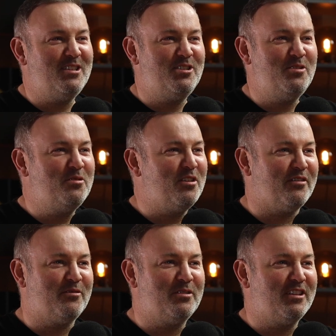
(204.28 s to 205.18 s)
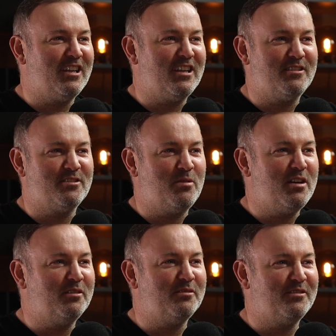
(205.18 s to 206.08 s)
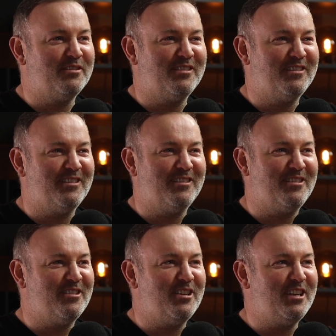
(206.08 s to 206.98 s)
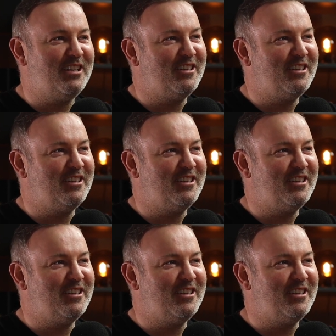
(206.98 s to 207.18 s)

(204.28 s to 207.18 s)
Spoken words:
a Duke off when they're like 12, 13?